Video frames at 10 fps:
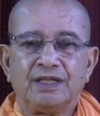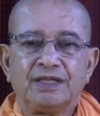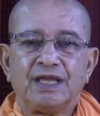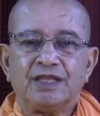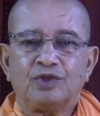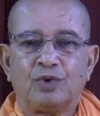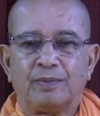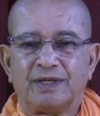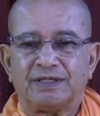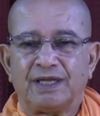Tat
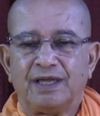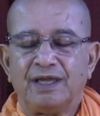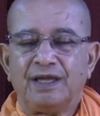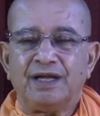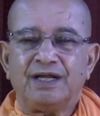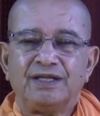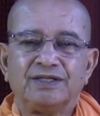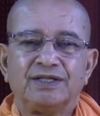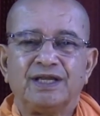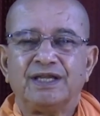Tvamasi. It
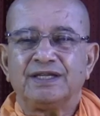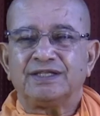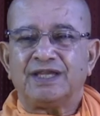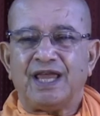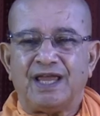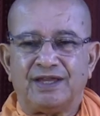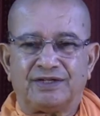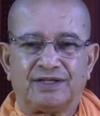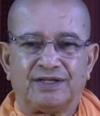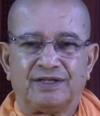is
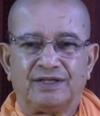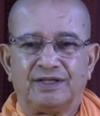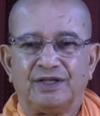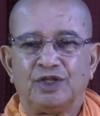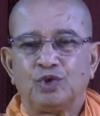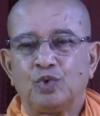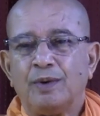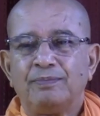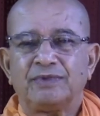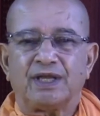changed.
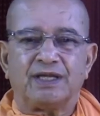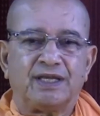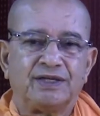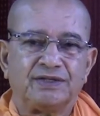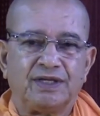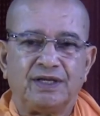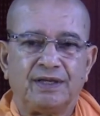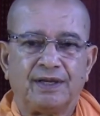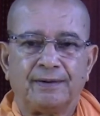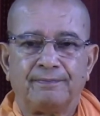Tvam Tad Asi.
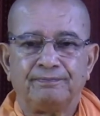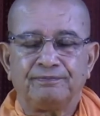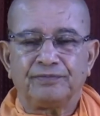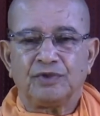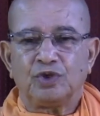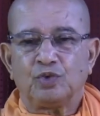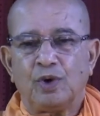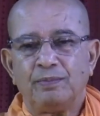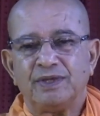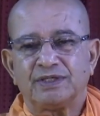
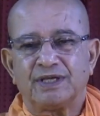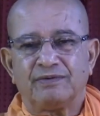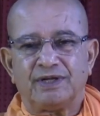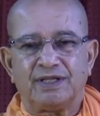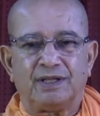Tvam is given in the